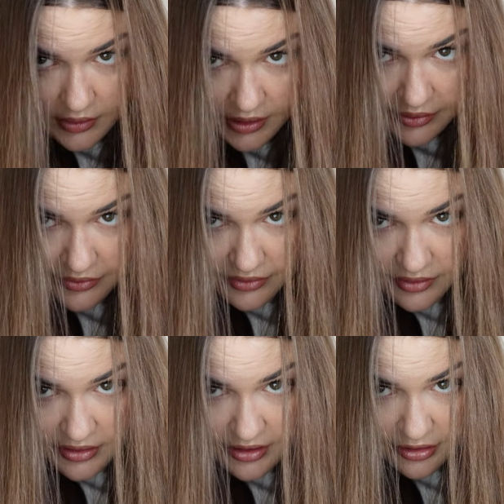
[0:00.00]
There is
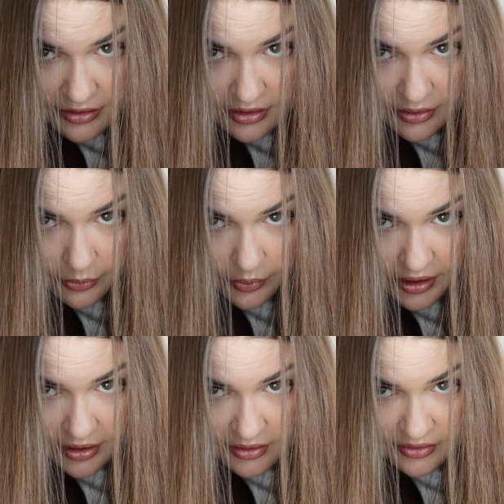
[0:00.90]
nothing
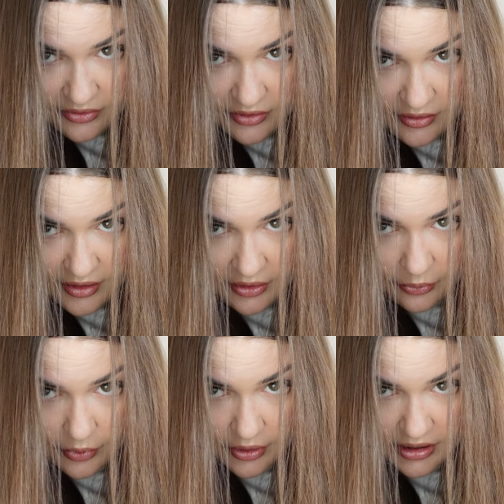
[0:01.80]
worse than a
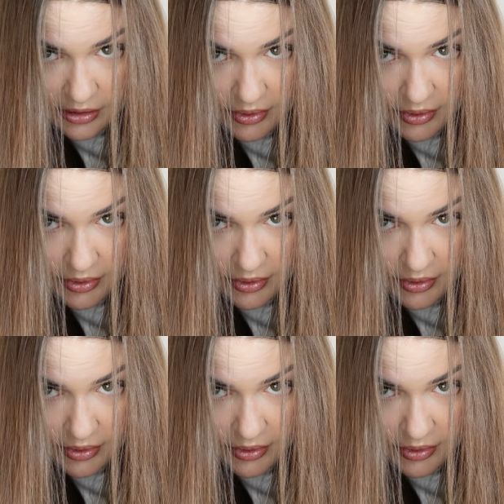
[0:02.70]
wonky